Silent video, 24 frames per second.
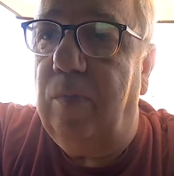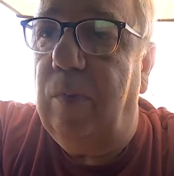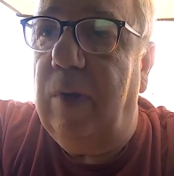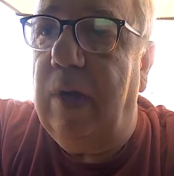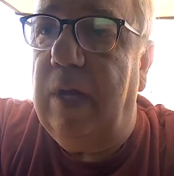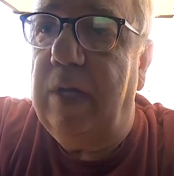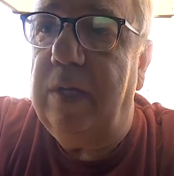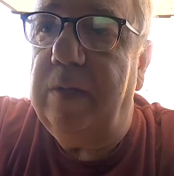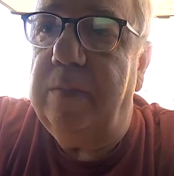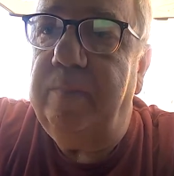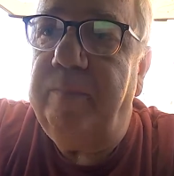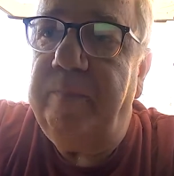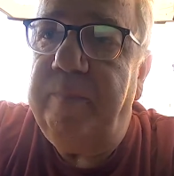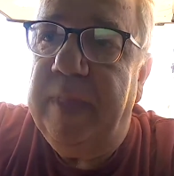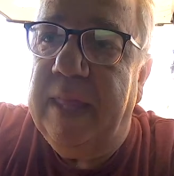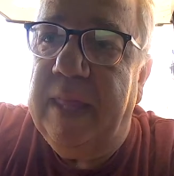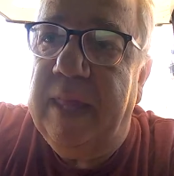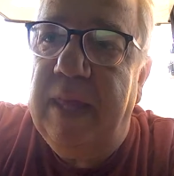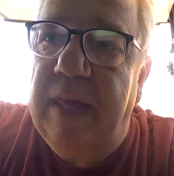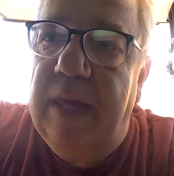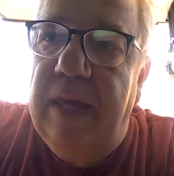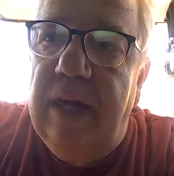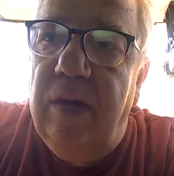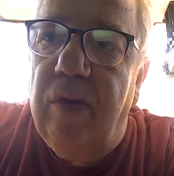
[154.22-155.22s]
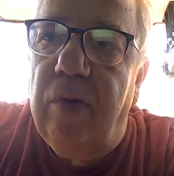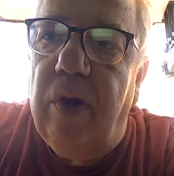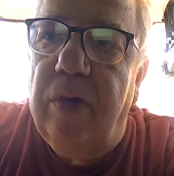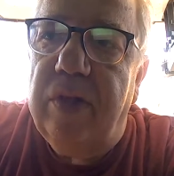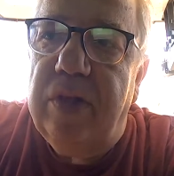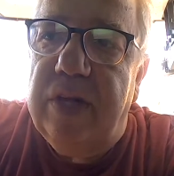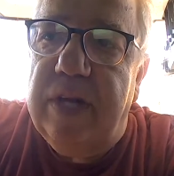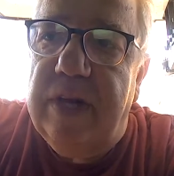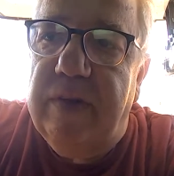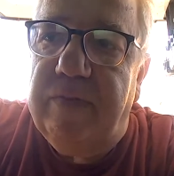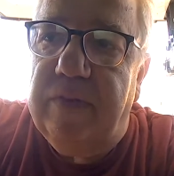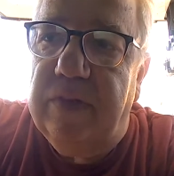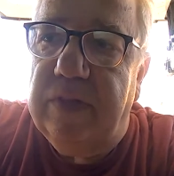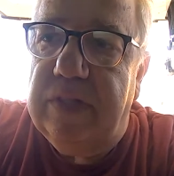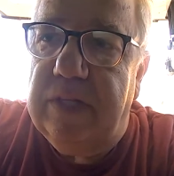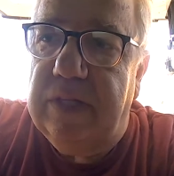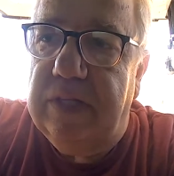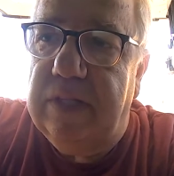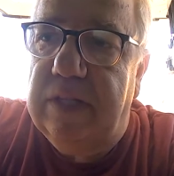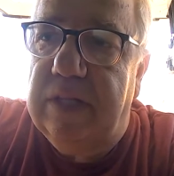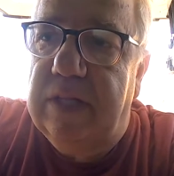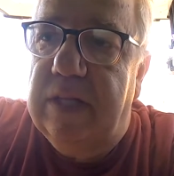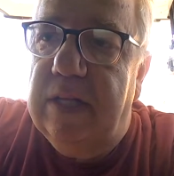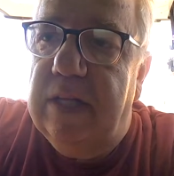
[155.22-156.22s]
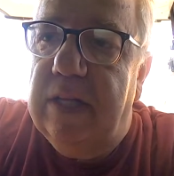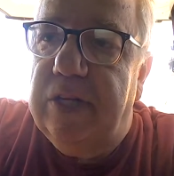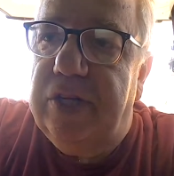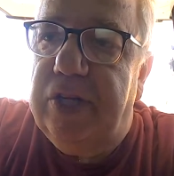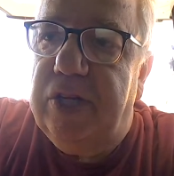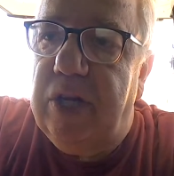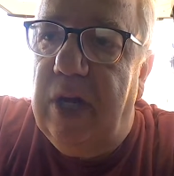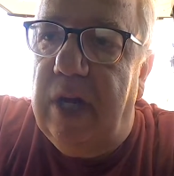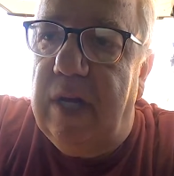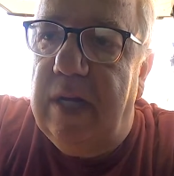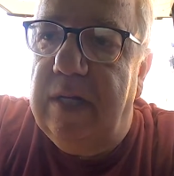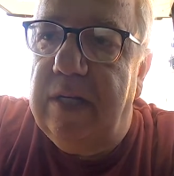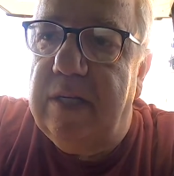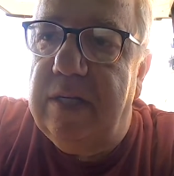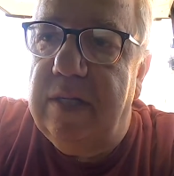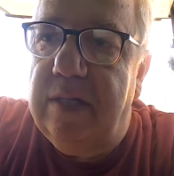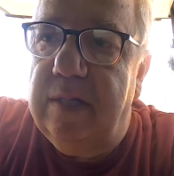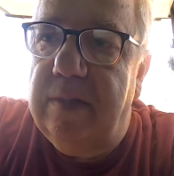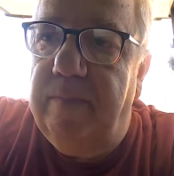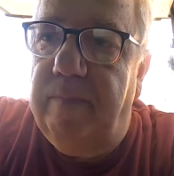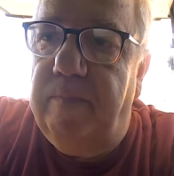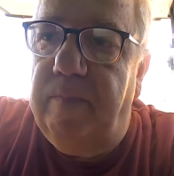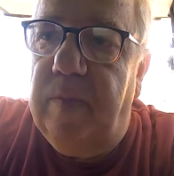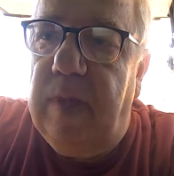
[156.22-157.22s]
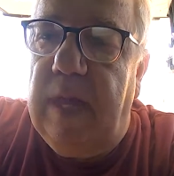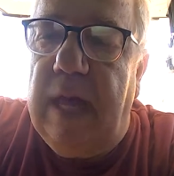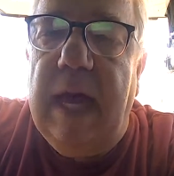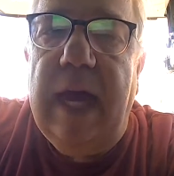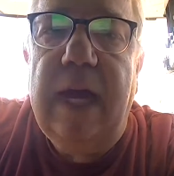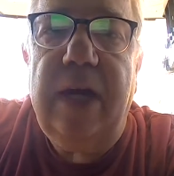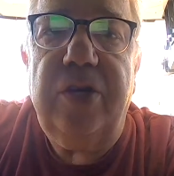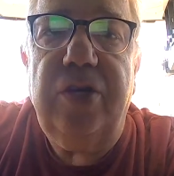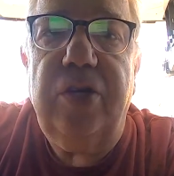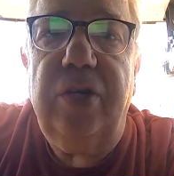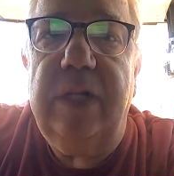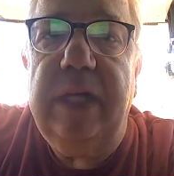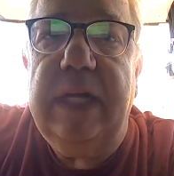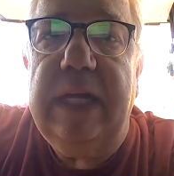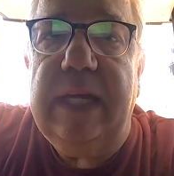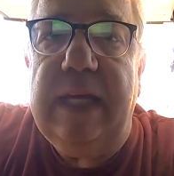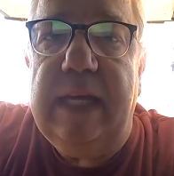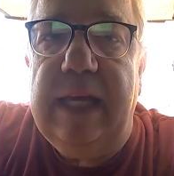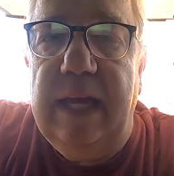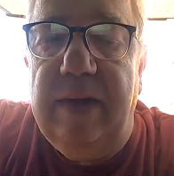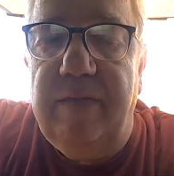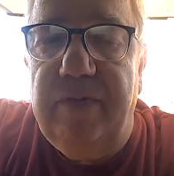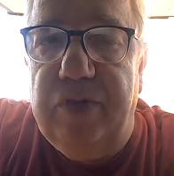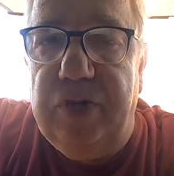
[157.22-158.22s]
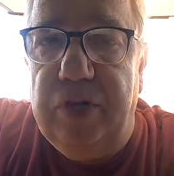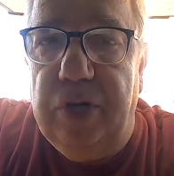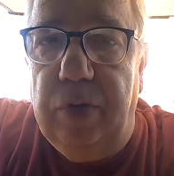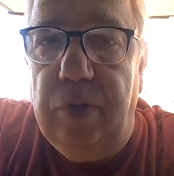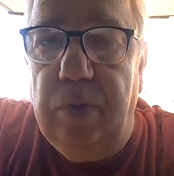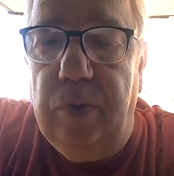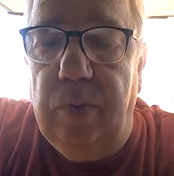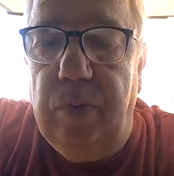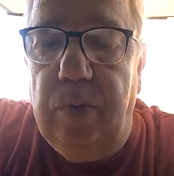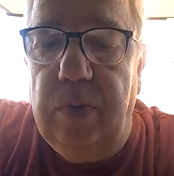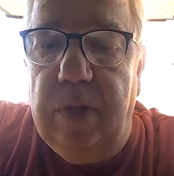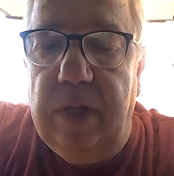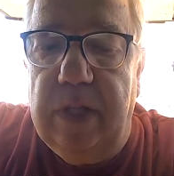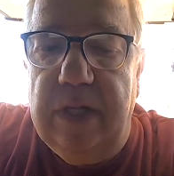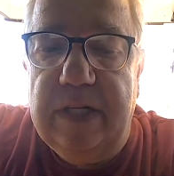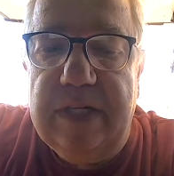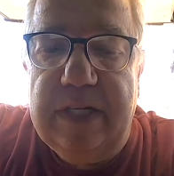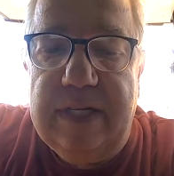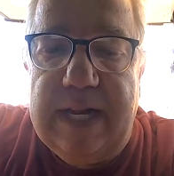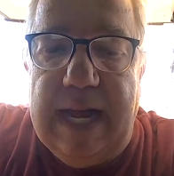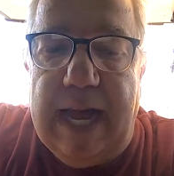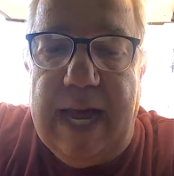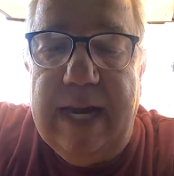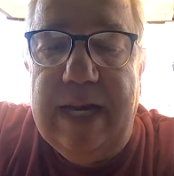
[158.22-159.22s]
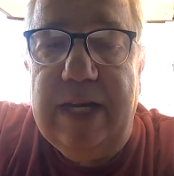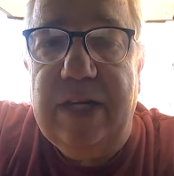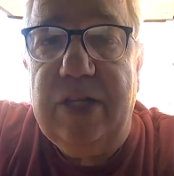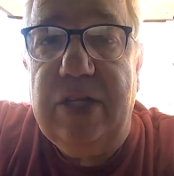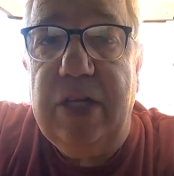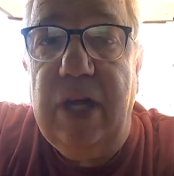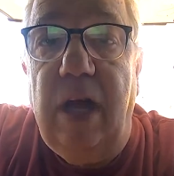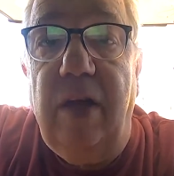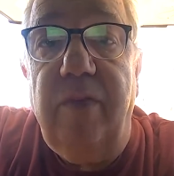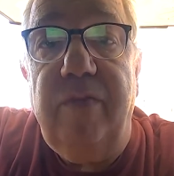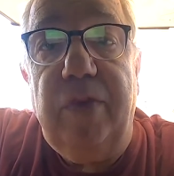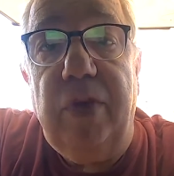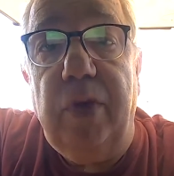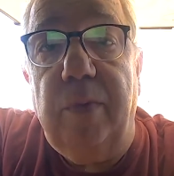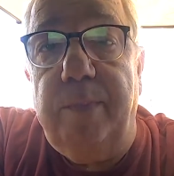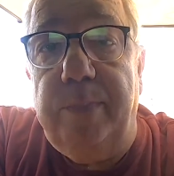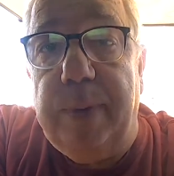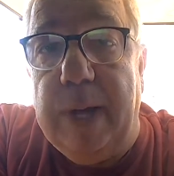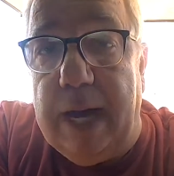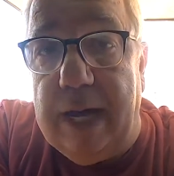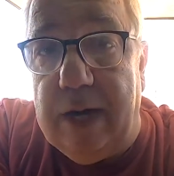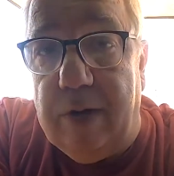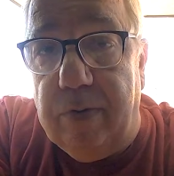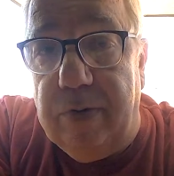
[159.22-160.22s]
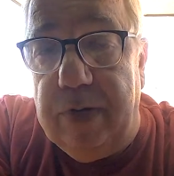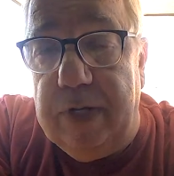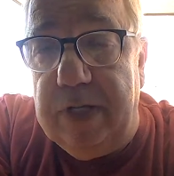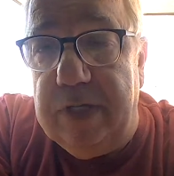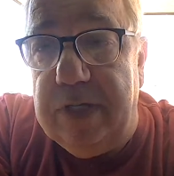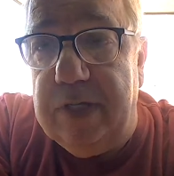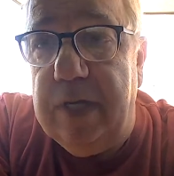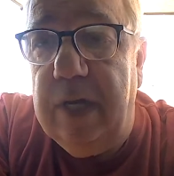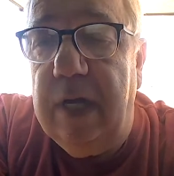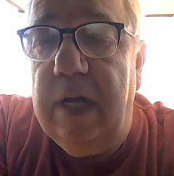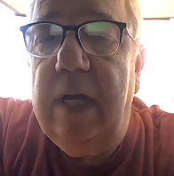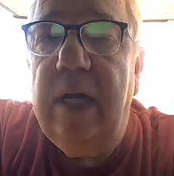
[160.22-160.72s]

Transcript: Well, here are the differences. The shunt actually gives you the status of your batteries.